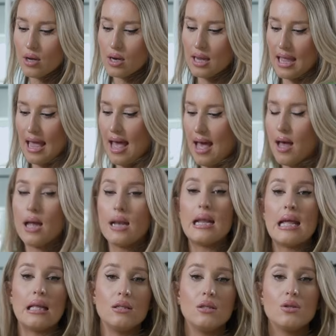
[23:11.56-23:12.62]
going to get an
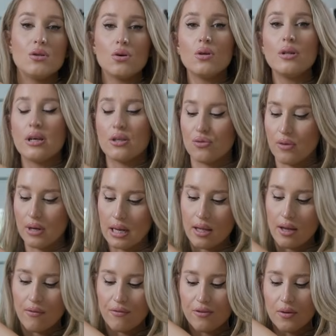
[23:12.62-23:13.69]
install that's really
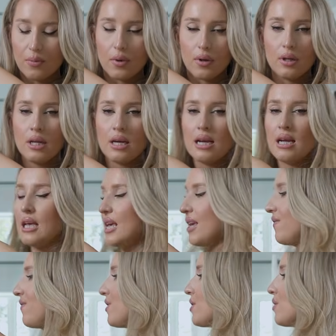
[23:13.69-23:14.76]
comfortable.
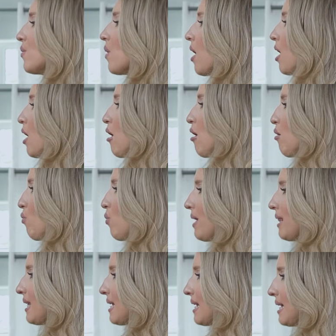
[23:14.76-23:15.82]
If you are
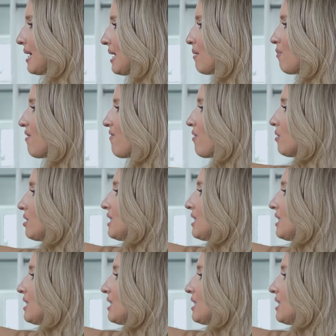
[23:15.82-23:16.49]
willy-nilly with your